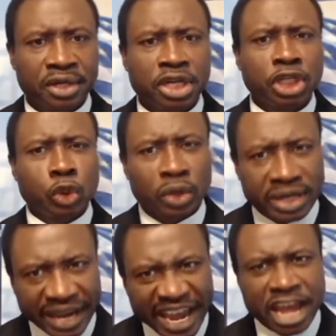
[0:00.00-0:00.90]
to
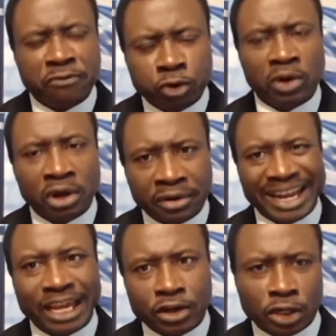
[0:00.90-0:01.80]
carefully
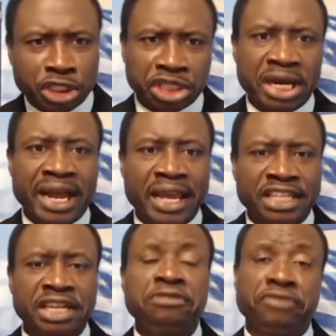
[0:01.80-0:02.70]
reconsider
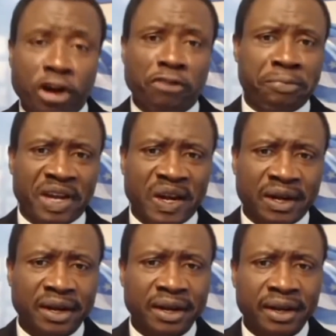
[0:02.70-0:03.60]
his
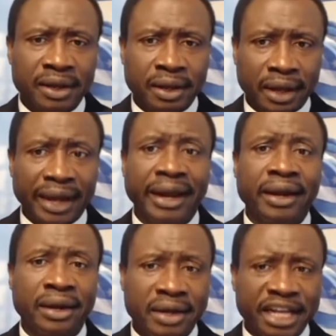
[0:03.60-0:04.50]
involvement
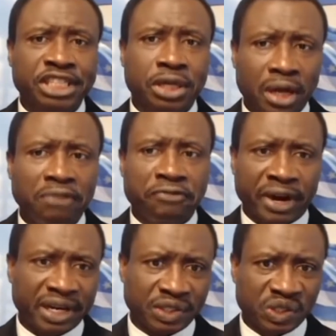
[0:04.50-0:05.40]
in this
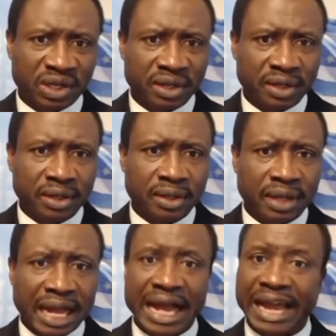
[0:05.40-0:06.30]
conference
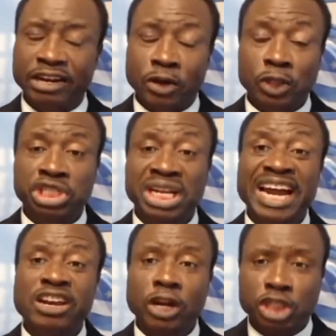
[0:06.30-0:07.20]
and
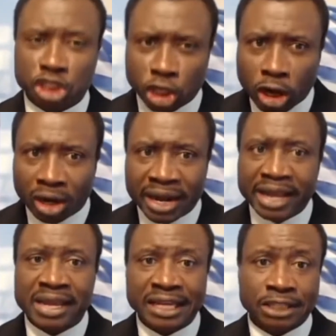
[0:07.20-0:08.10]
consider not
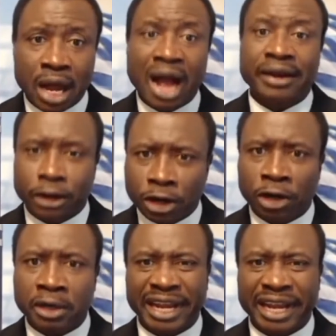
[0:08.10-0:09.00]
soiling his
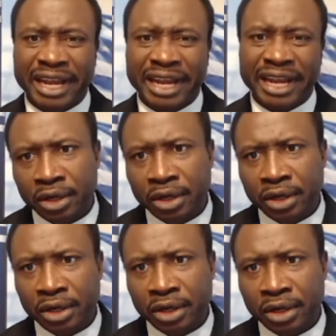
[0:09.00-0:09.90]
hard-earned
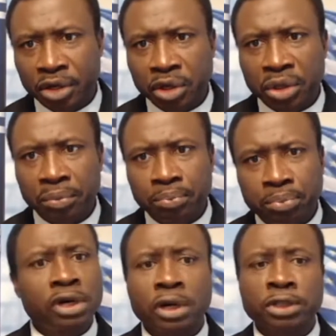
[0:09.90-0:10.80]
integrity
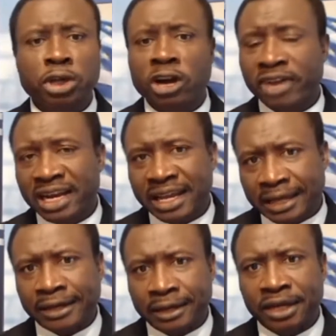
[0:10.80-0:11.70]
built over the
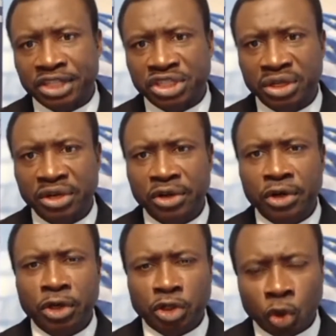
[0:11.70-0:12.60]
years
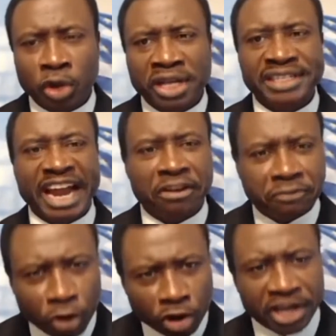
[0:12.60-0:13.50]
through his
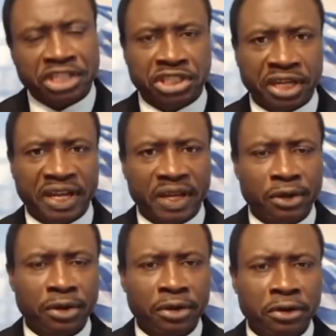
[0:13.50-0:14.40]
advocacy
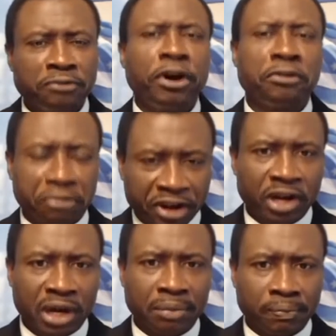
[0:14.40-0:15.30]
for
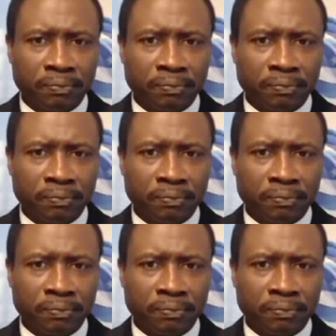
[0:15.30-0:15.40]
freedom.